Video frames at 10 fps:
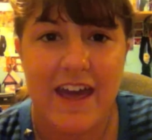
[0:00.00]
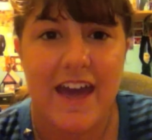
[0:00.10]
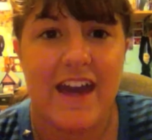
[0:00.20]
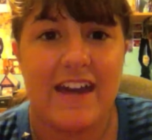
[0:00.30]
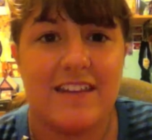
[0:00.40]

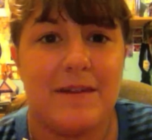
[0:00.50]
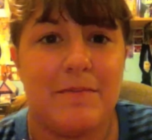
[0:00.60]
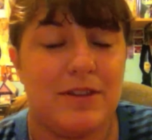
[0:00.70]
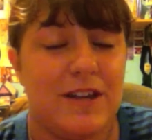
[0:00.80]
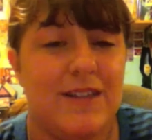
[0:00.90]
and that
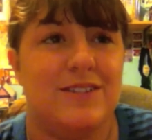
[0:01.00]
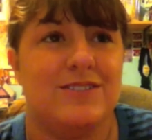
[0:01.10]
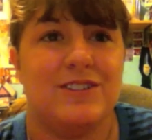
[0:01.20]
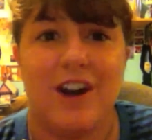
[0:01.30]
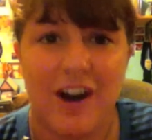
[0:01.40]
play
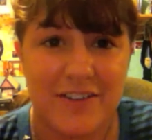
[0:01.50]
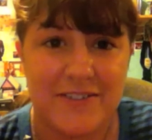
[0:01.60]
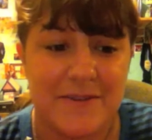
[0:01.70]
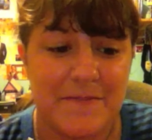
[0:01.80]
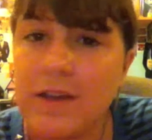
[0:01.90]
looked
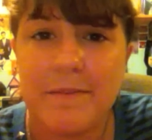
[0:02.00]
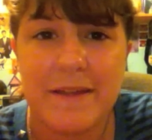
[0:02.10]
awesome.